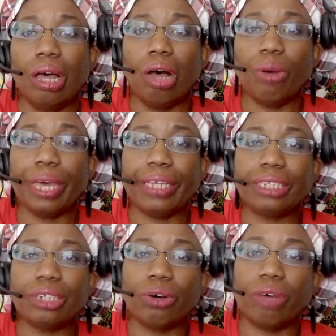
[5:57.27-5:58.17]
Okay,
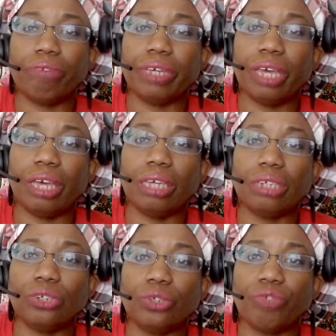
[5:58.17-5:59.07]
so FDA
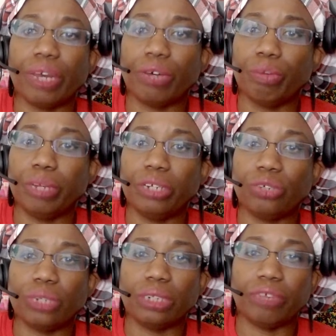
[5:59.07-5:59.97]
issues final
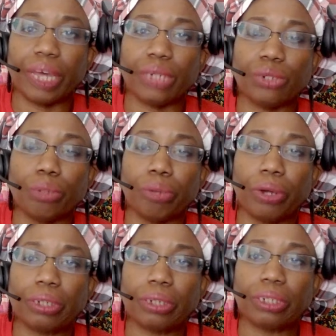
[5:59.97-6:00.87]
administrative action on
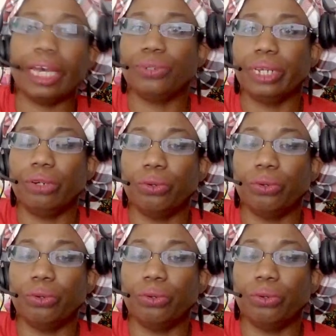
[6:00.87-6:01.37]
parsley hydrogenated